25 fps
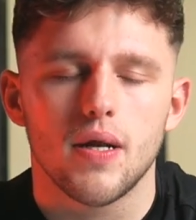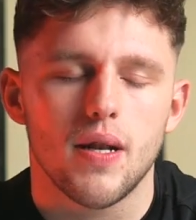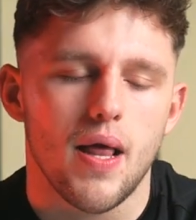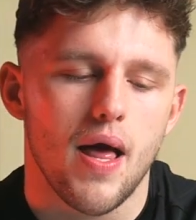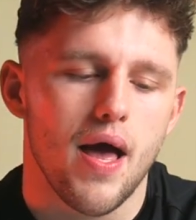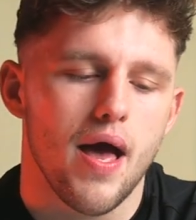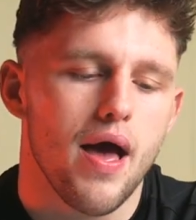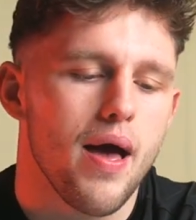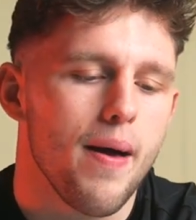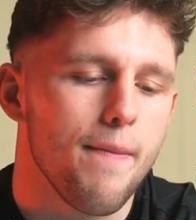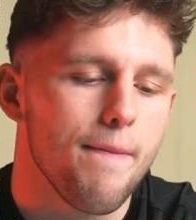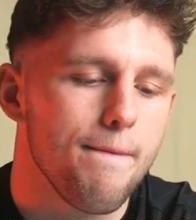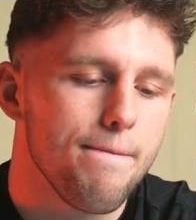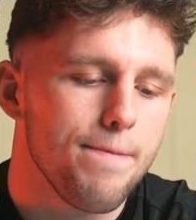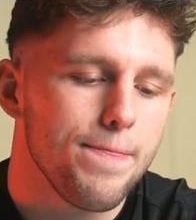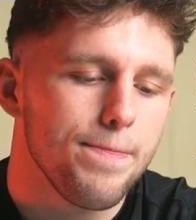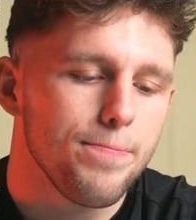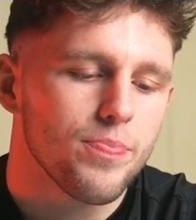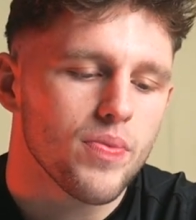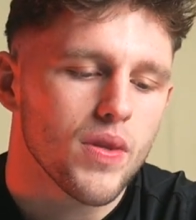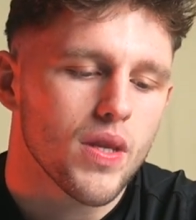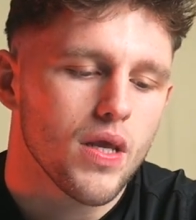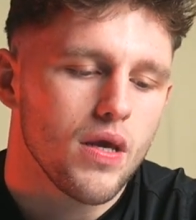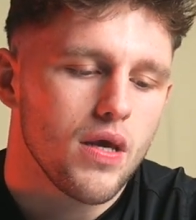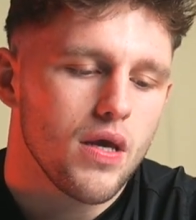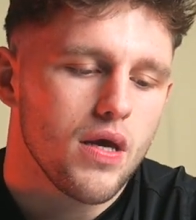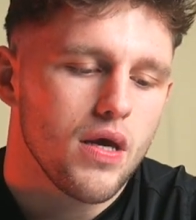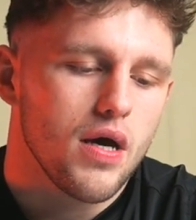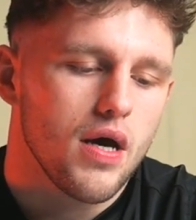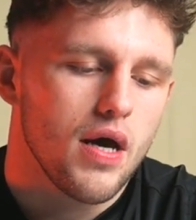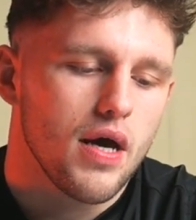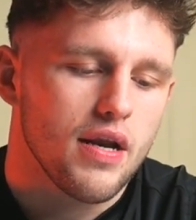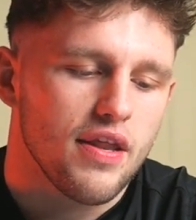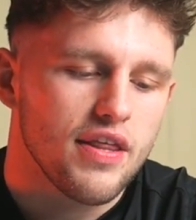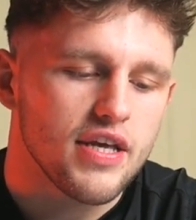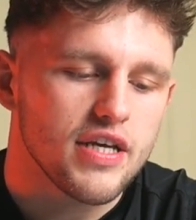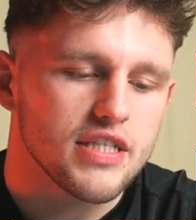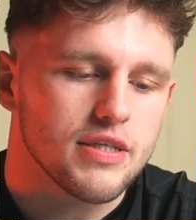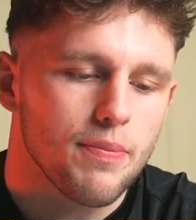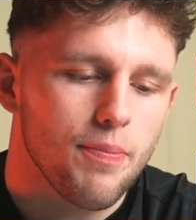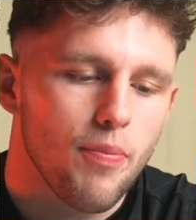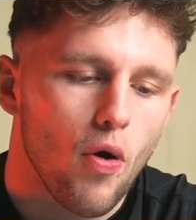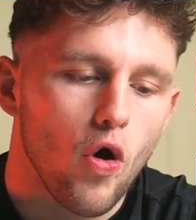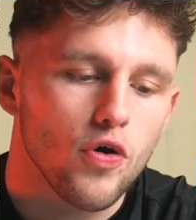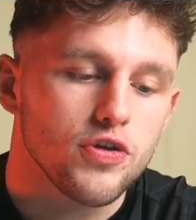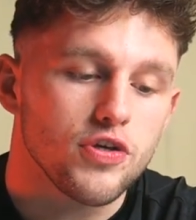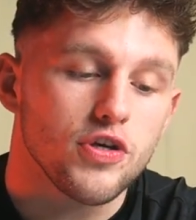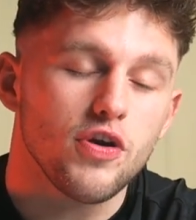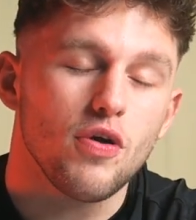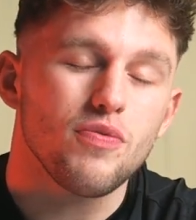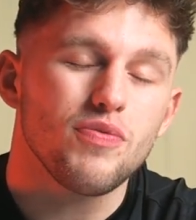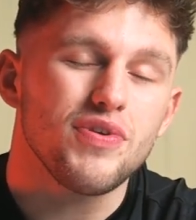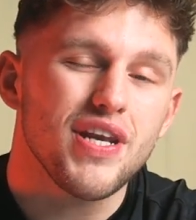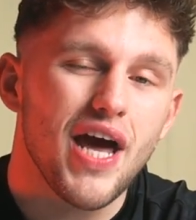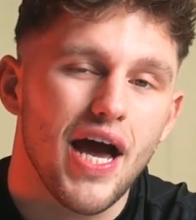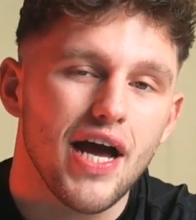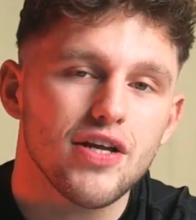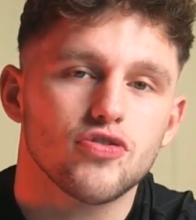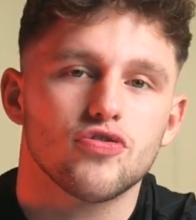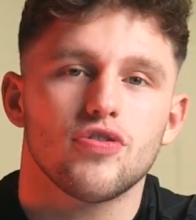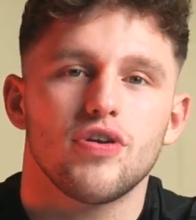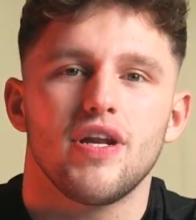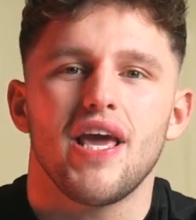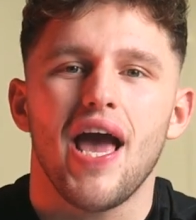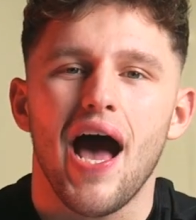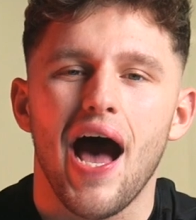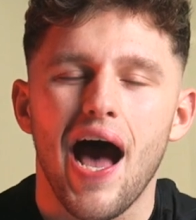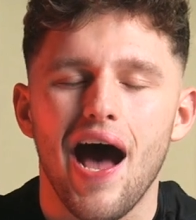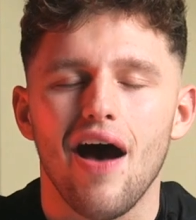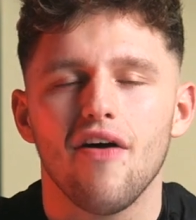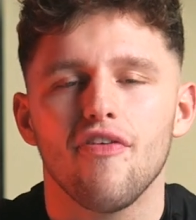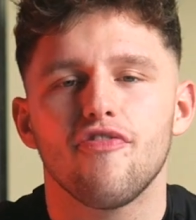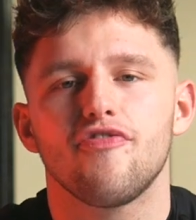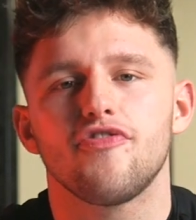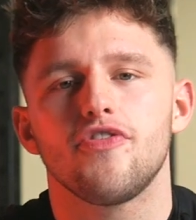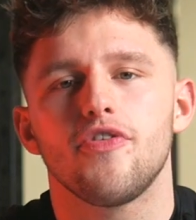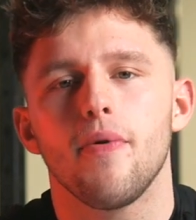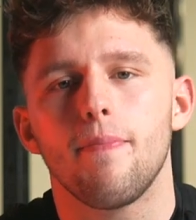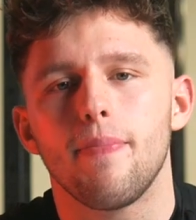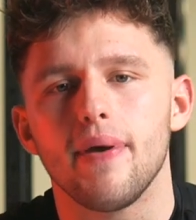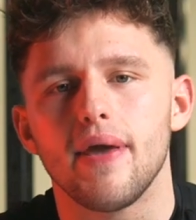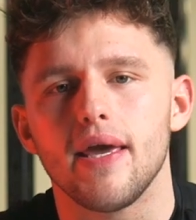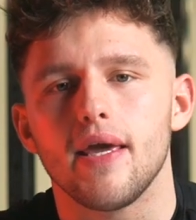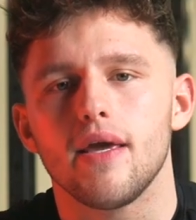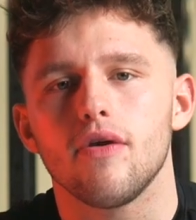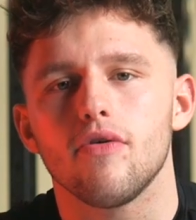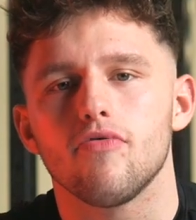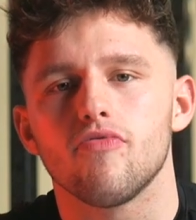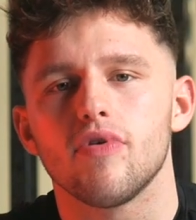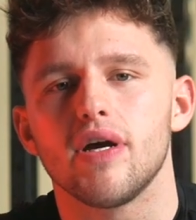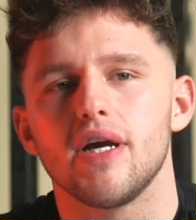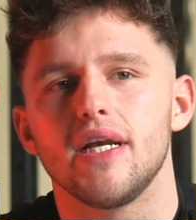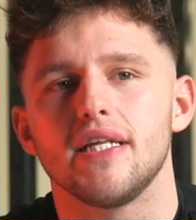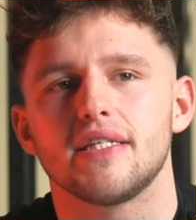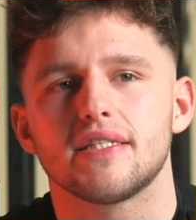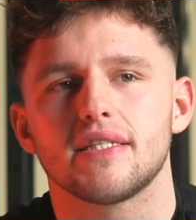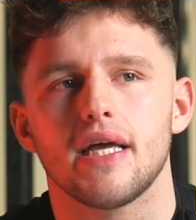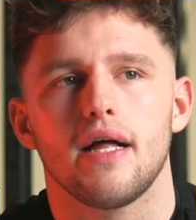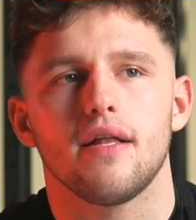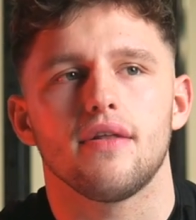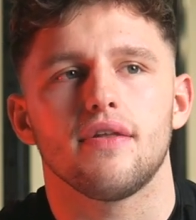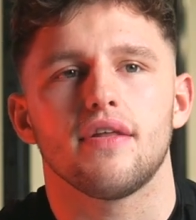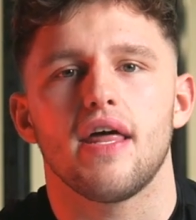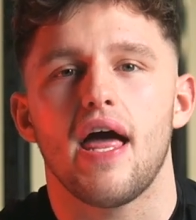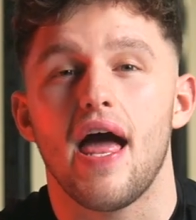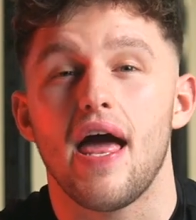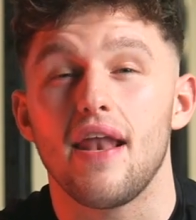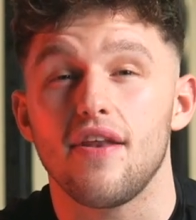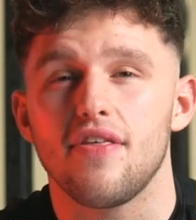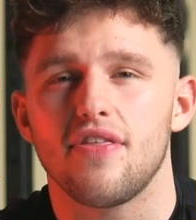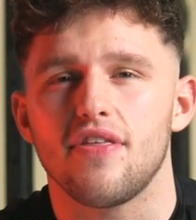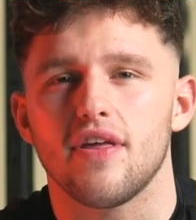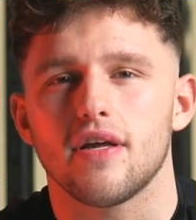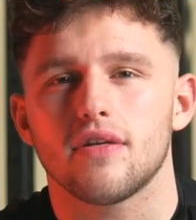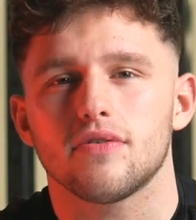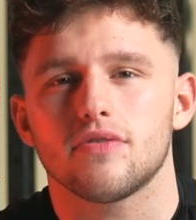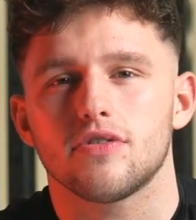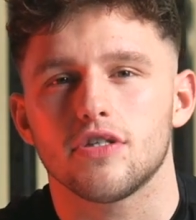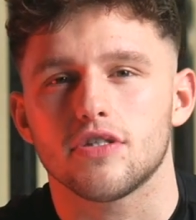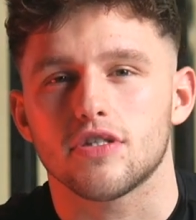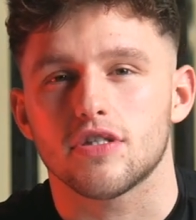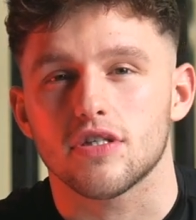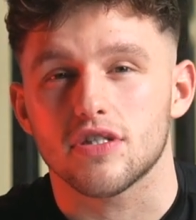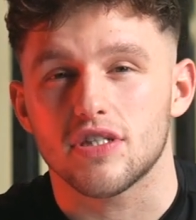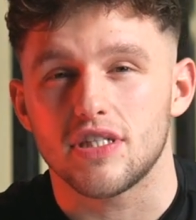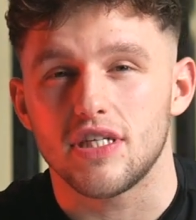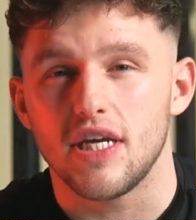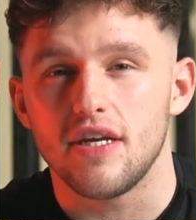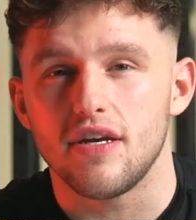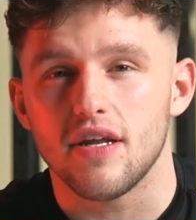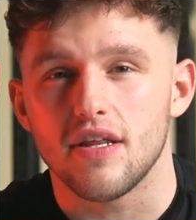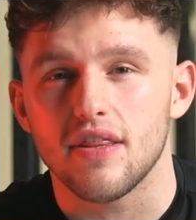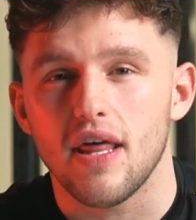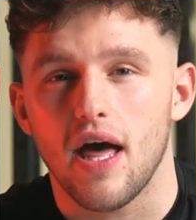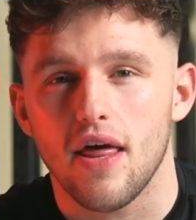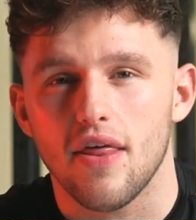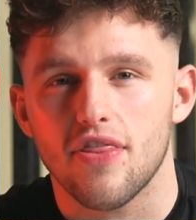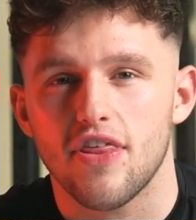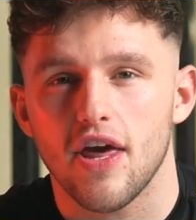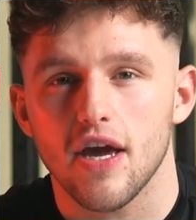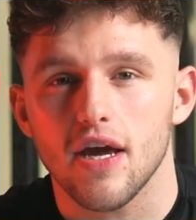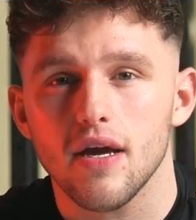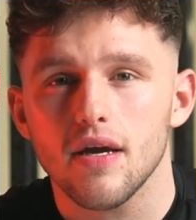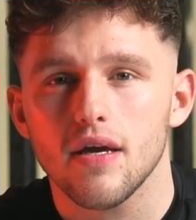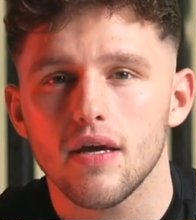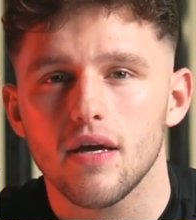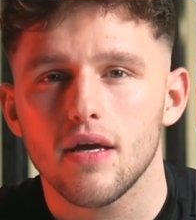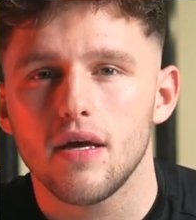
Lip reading: And I think it's important, you don't naturally have to be really talented at anything to succeed in that thing.